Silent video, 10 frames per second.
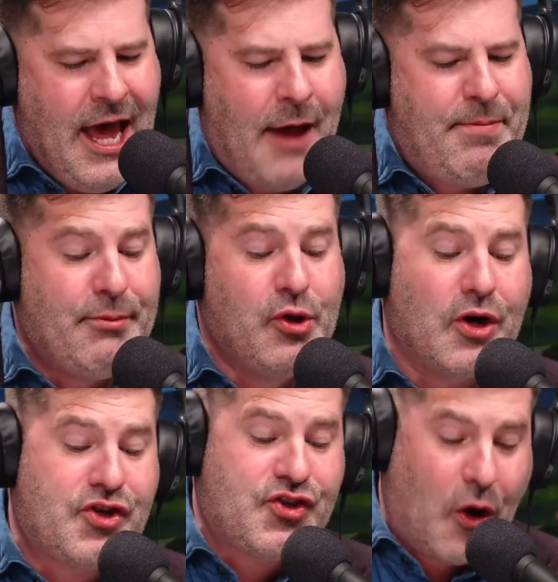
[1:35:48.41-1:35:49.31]
and people who
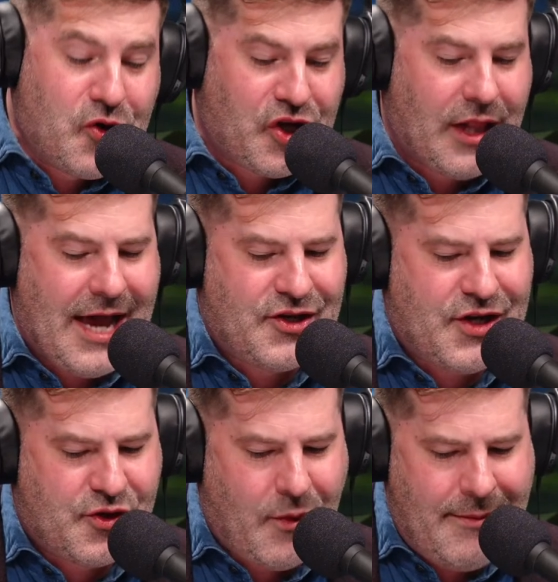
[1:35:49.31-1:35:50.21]
are socialized
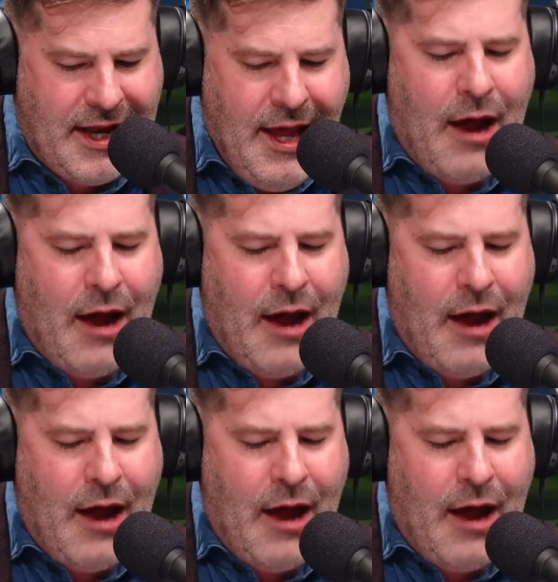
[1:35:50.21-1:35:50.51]
as women,